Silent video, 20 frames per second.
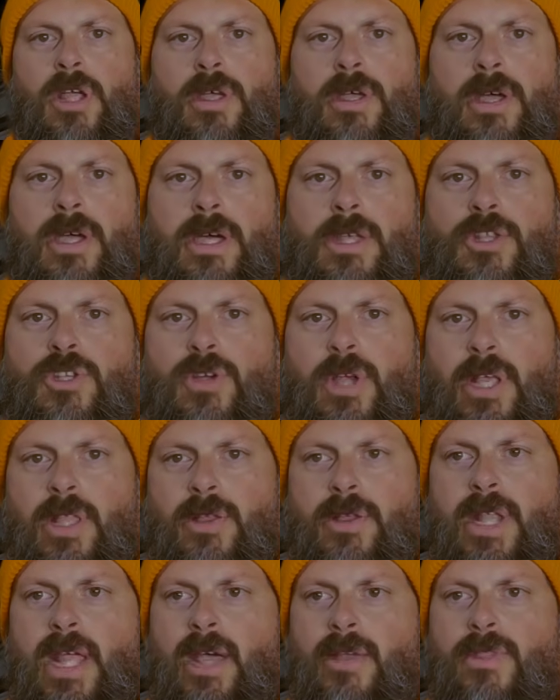and
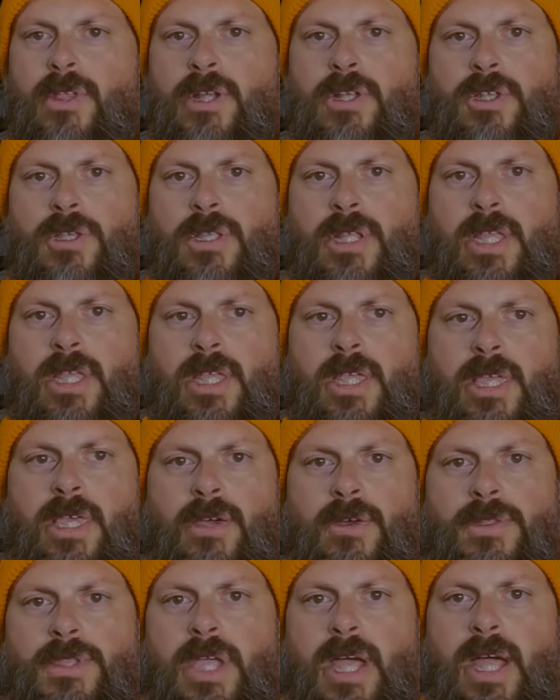trailer down there just to
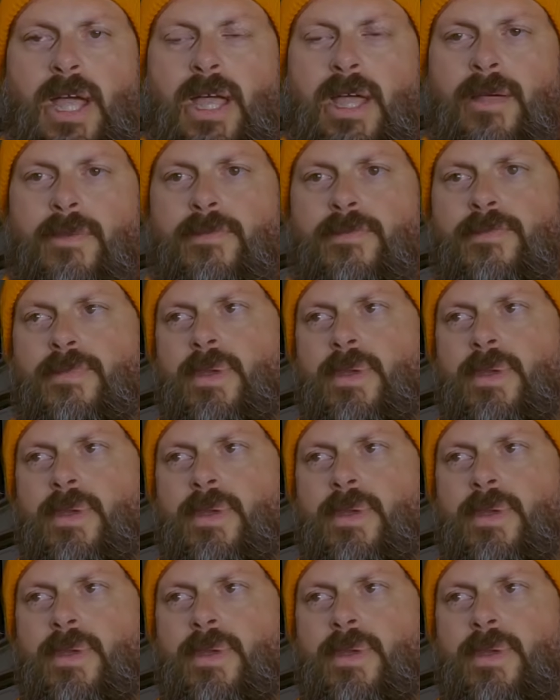kill time.